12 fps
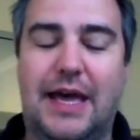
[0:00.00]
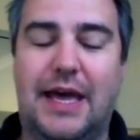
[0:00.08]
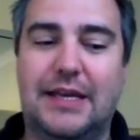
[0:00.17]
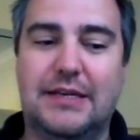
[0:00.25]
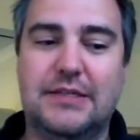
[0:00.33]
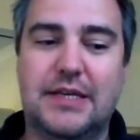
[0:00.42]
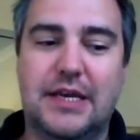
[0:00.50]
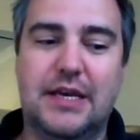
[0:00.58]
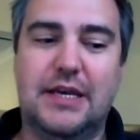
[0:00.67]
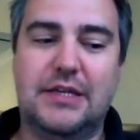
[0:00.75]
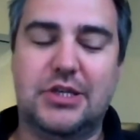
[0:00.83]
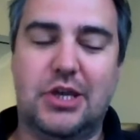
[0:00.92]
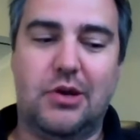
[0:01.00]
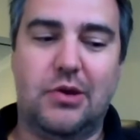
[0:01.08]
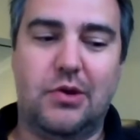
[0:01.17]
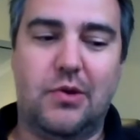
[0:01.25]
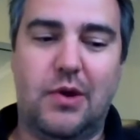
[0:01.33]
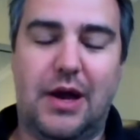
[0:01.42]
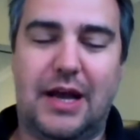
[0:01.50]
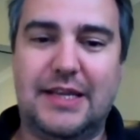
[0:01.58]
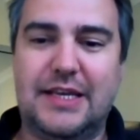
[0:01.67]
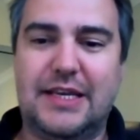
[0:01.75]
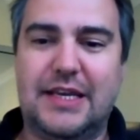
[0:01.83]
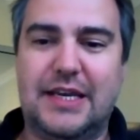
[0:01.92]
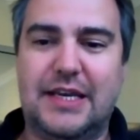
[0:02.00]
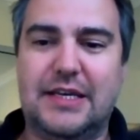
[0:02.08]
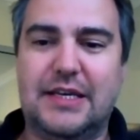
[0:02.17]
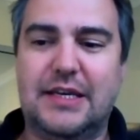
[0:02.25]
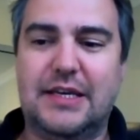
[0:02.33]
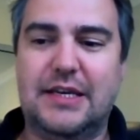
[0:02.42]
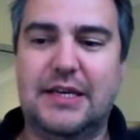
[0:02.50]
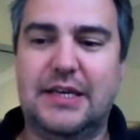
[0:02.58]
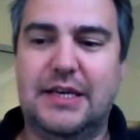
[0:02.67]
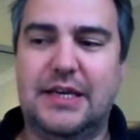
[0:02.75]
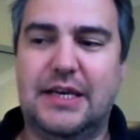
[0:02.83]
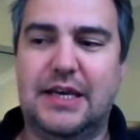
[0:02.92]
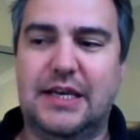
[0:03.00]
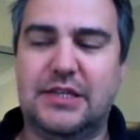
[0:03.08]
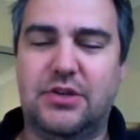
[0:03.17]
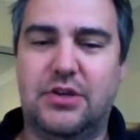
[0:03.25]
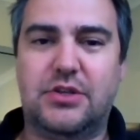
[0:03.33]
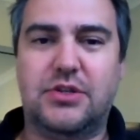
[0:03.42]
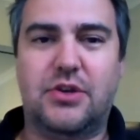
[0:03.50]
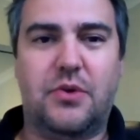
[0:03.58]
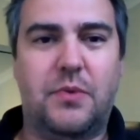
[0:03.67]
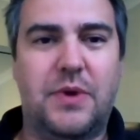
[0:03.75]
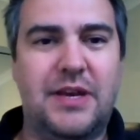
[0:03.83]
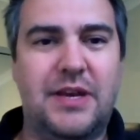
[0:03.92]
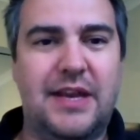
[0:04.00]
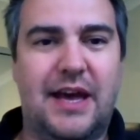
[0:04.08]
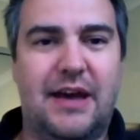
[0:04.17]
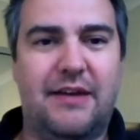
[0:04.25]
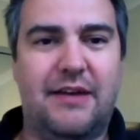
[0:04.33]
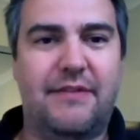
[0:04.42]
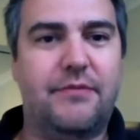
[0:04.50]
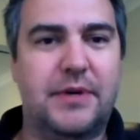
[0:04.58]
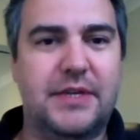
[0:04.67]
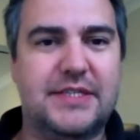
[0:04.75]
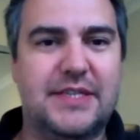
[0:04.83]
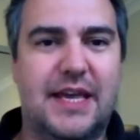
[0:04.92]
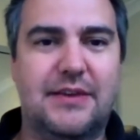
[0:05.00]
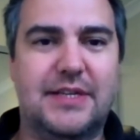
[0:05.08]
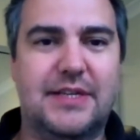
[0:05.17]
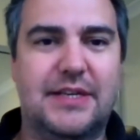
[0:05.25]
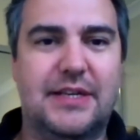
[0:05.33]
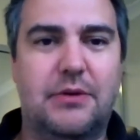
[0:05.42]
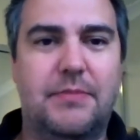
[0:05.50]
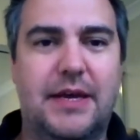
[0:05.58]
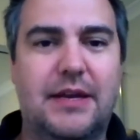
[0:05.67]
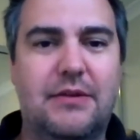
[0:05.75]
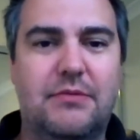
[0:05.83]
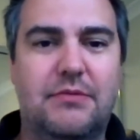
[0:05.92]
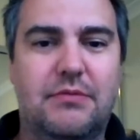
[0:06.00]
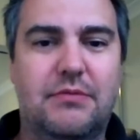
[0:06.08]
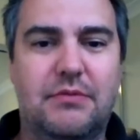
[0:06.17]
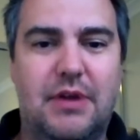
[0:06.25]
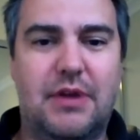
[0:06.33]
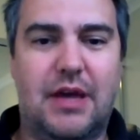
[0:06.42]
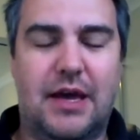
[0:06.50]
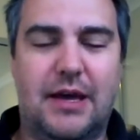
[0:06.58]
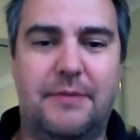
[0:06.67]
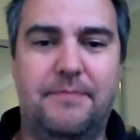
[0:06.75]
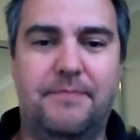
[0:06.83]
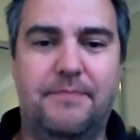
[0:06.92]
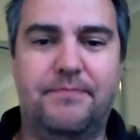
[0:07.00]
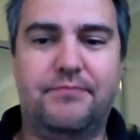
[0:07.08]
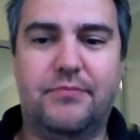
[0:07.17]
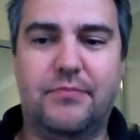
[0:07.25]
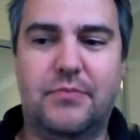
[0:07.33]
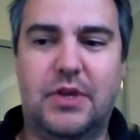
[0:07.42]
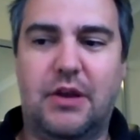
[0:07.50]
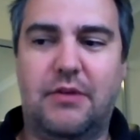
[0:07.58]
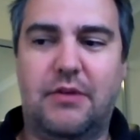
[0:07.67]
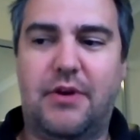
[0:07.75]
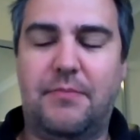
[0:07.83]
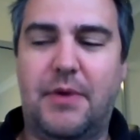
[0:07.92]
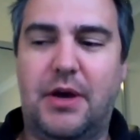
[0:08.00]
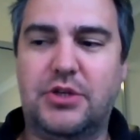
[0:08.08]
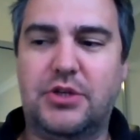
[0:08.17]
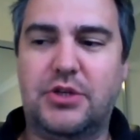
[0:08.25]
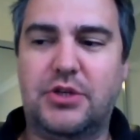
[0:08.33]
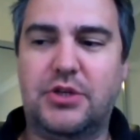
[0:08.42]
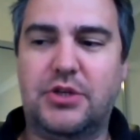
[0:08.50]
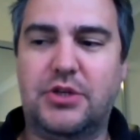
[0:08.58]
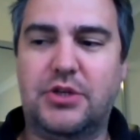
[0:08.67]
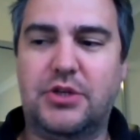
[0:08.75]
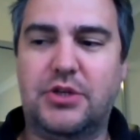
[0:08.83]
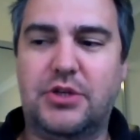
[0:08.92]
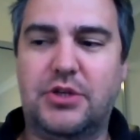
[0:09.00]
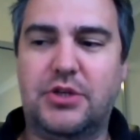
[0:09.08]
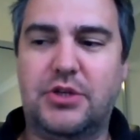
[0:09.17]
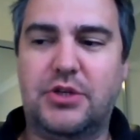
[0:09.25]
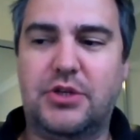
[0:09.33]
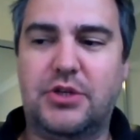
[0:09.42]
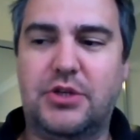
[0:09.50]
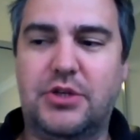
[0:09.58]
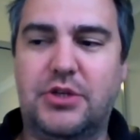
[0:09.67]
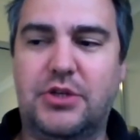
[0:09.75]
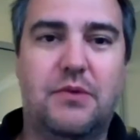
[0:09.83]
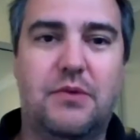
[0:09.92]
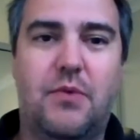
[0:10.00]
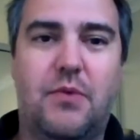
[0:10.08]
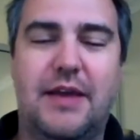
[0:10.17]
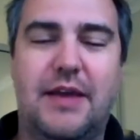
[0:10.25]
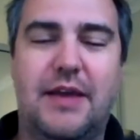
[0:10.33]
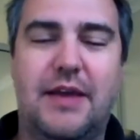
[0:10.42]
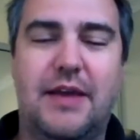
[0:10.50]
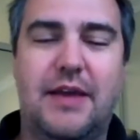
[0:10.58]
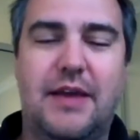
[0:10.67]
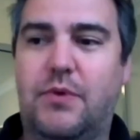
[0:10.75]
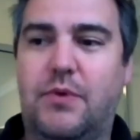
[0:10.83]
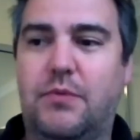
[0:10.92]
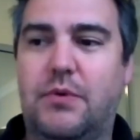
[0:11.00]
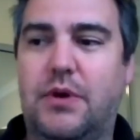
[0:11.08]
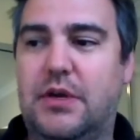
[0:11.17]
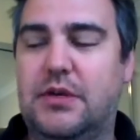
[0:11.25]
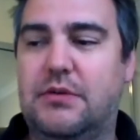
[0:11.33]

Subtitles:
And so I think it sort of took the wind out of everybody's sails a little bit. And, very much just before that sort of second wave hit, we were,